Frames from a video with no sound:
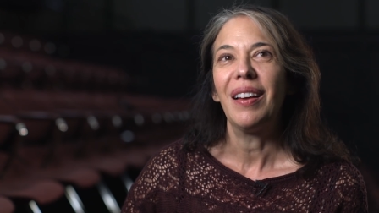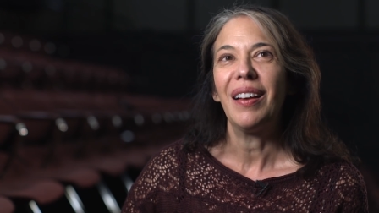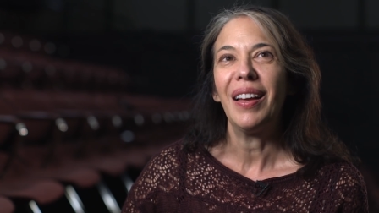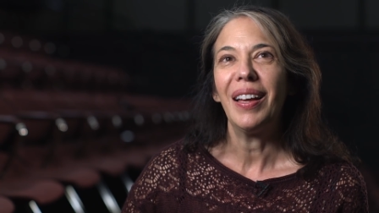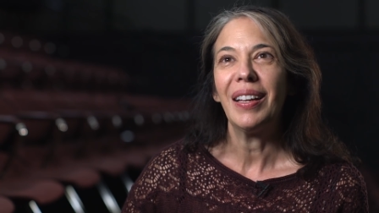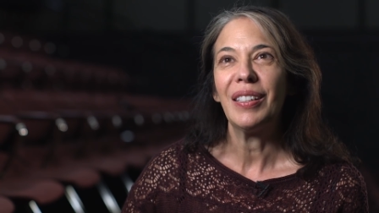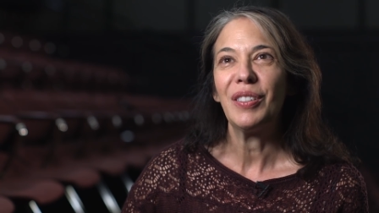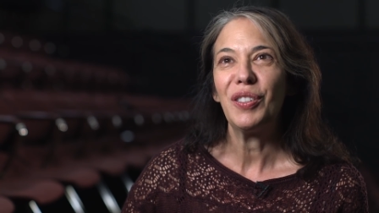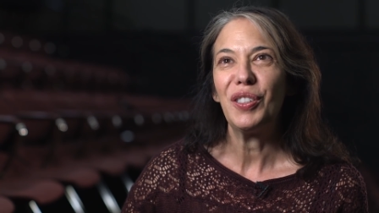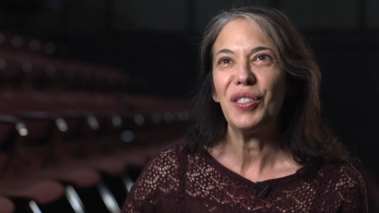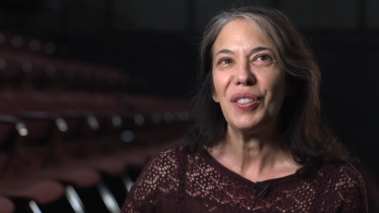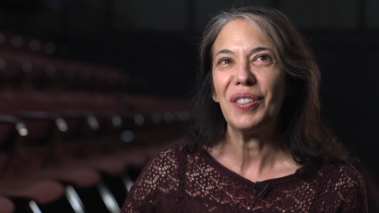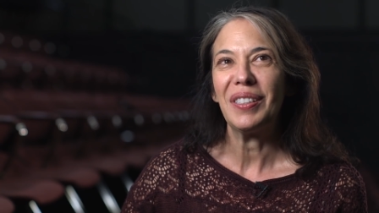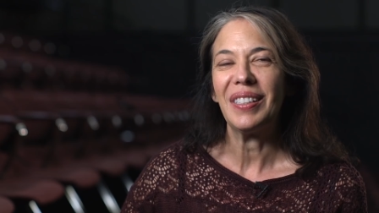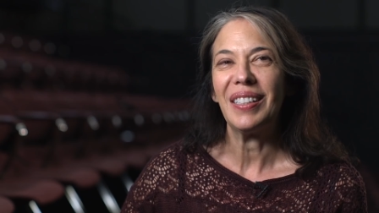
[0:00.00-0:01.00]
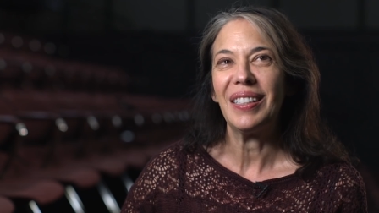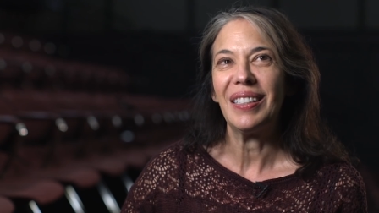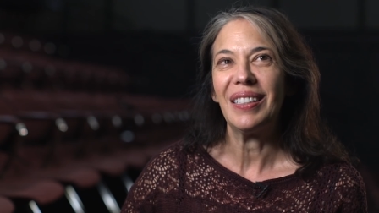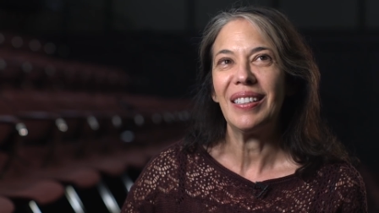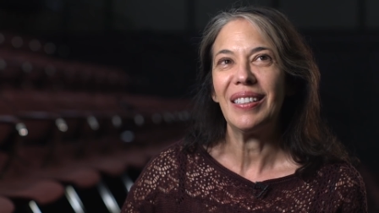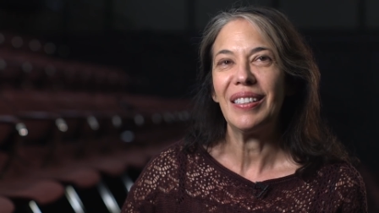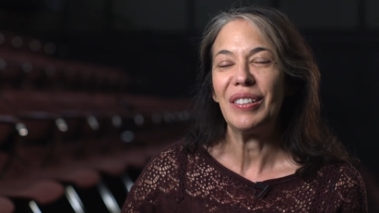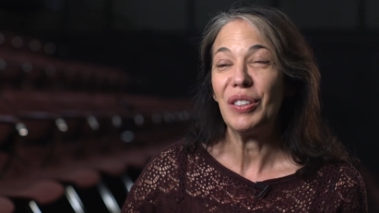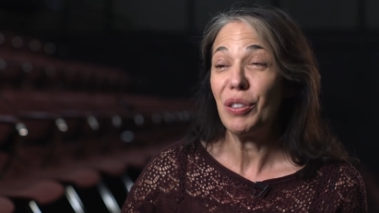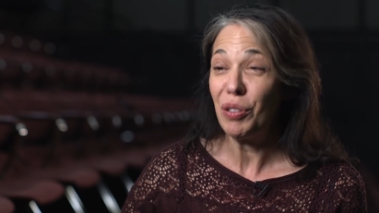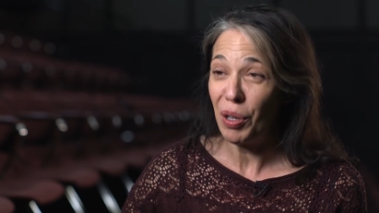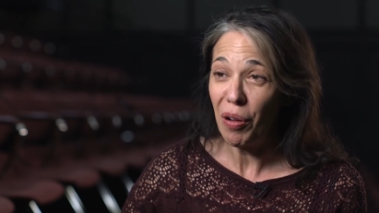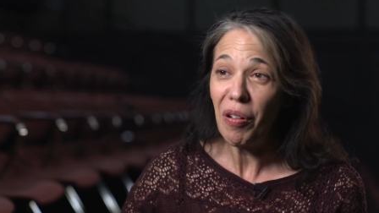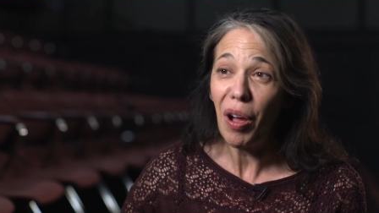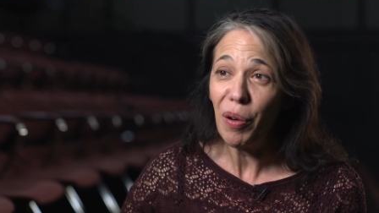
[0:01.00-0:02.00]
and uh, you
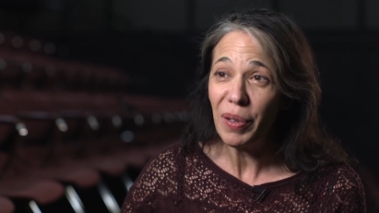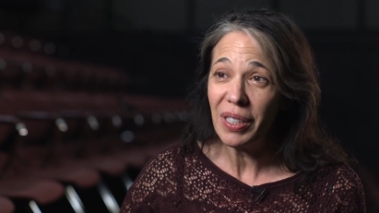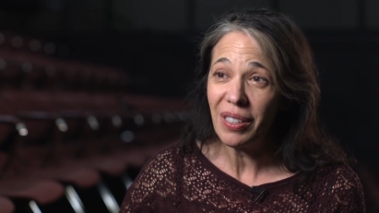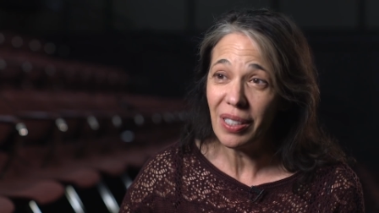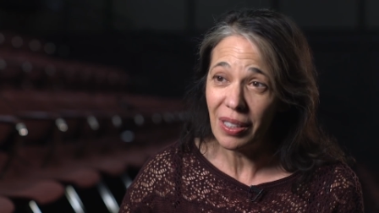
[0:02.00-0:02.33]
don't always